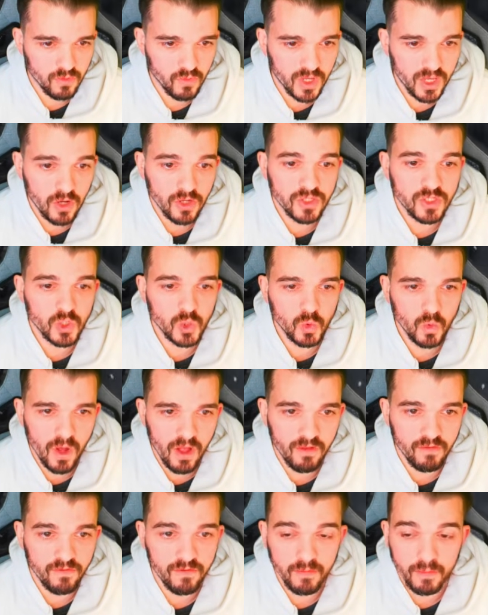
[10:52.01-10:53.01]
We got
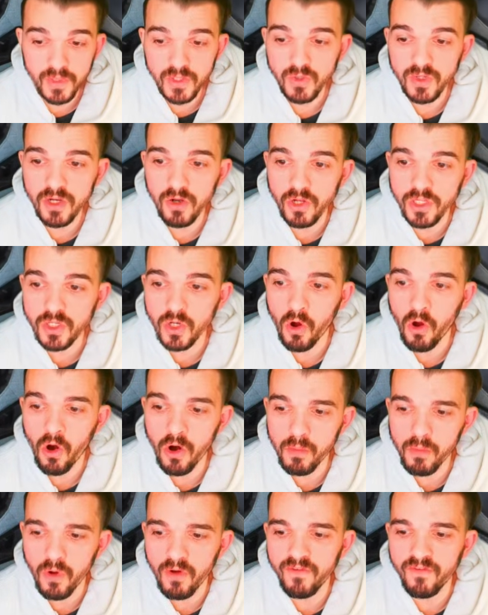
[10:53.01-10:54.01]
12, but we got
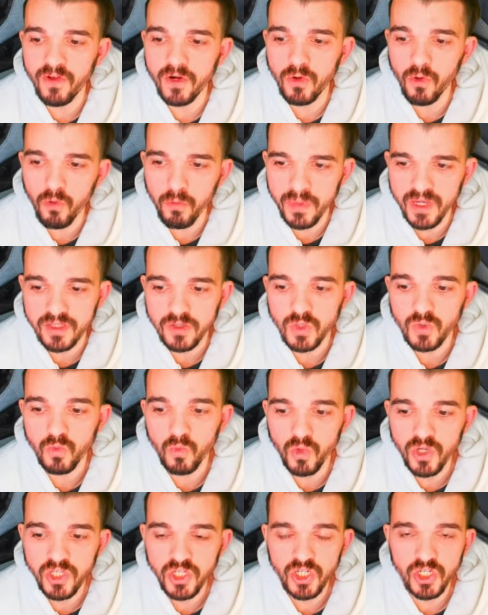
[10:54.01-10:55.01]
orb of annulment,
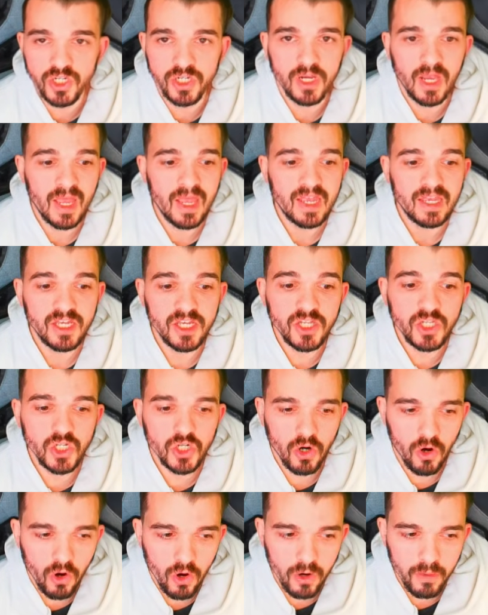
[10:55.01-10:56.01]
which
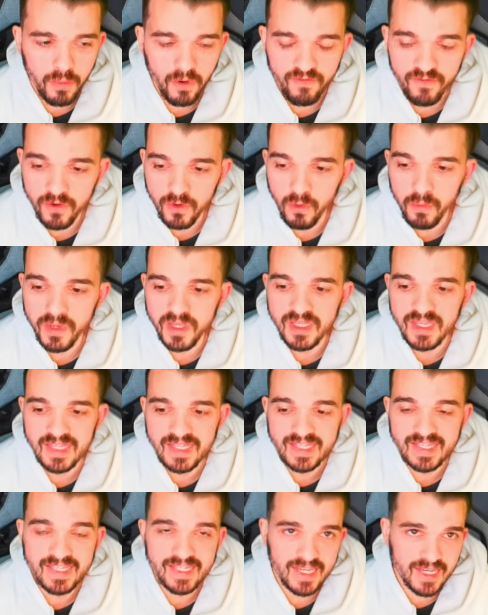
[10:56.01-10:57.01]
each orb of annulment
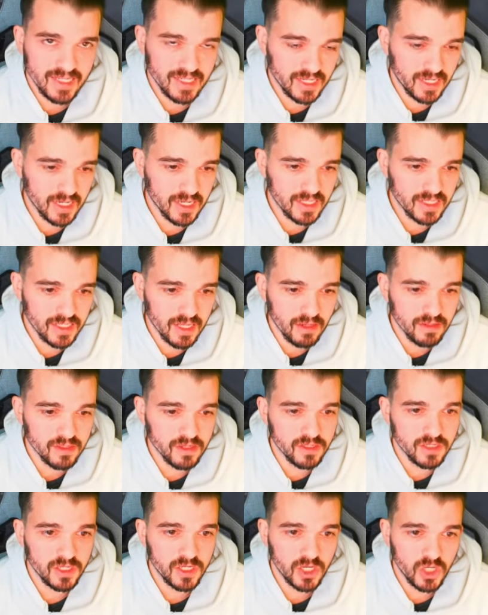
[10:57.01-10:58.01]
it's 16
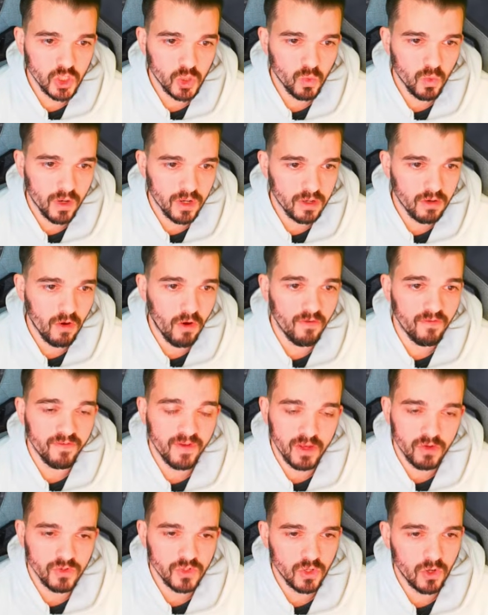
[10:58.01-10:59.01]
exalted, each one of
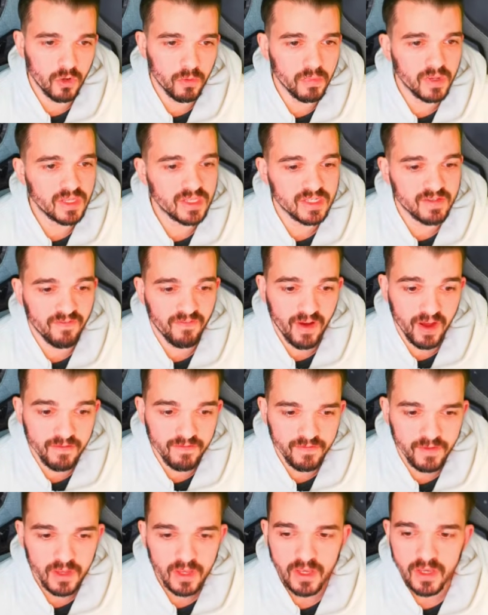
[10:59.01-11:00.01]
chaos orb it's
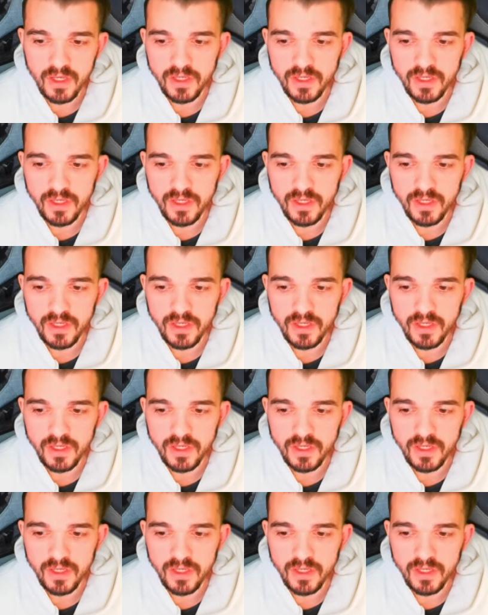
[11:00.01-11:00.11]
5.